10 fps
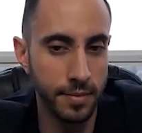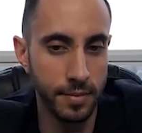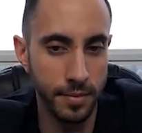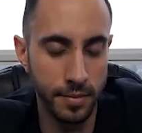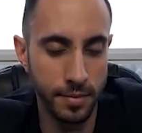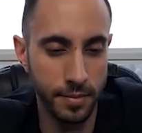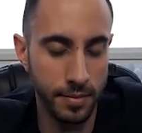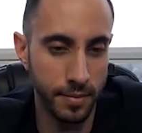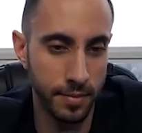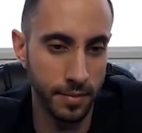
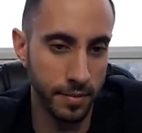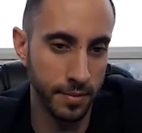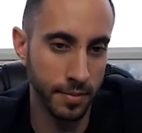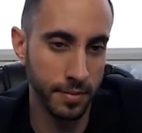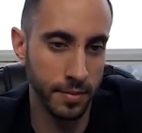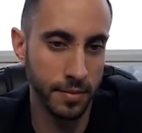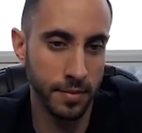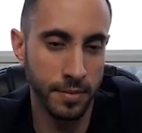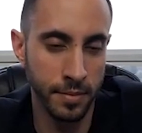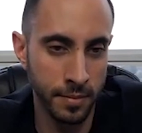
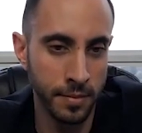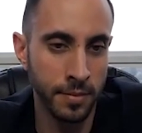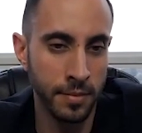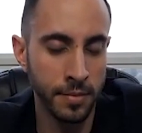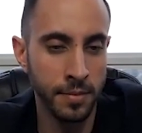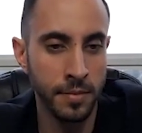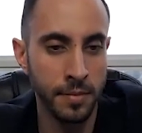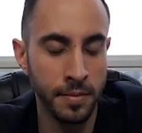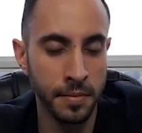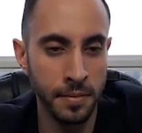
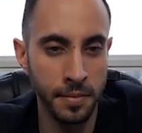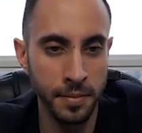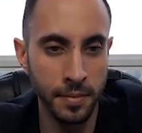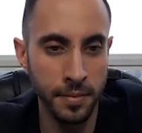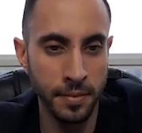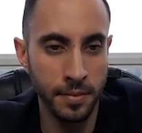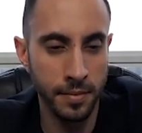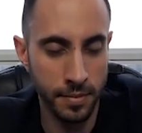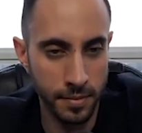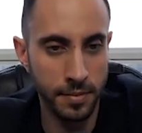
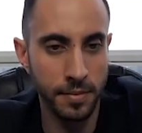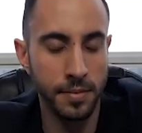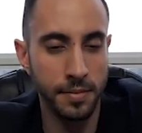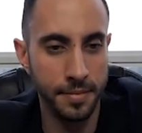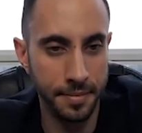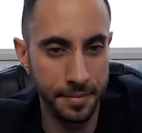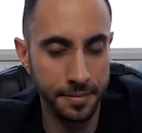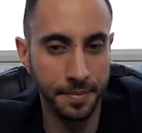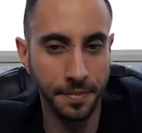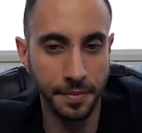
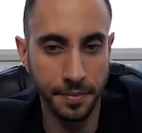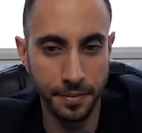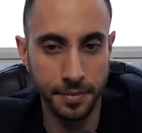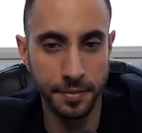No words are spoken by the person on screen.